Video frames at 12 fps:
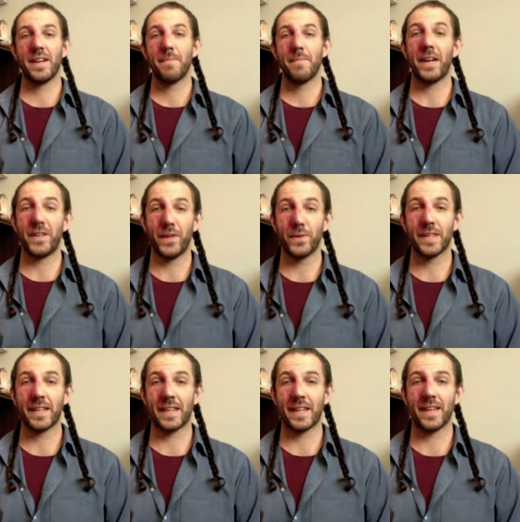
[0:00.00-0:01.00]
by
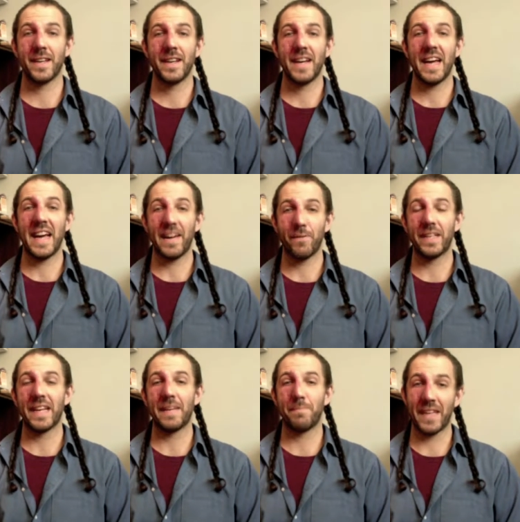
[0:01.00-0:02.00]
using
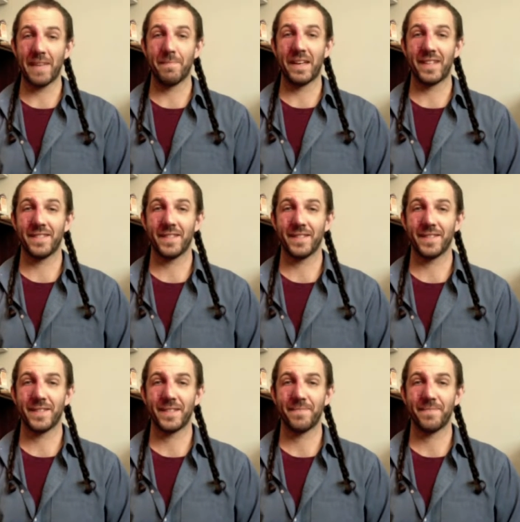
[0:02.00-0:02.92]
everyday plant medicines.